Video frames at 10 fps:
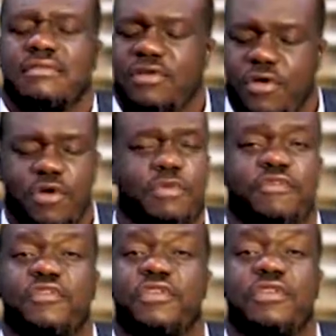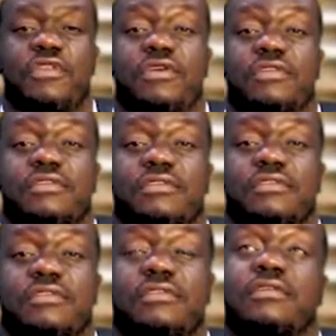Go before the Lord.
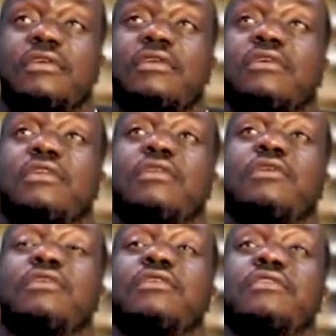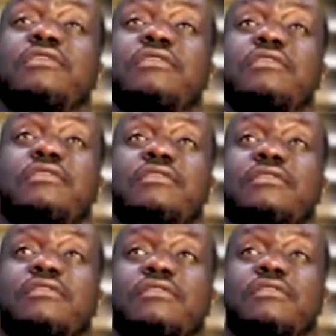Lord,
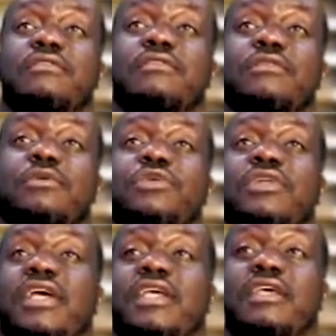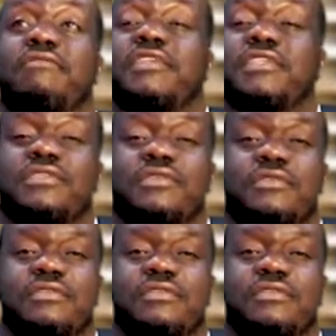who should I give this to?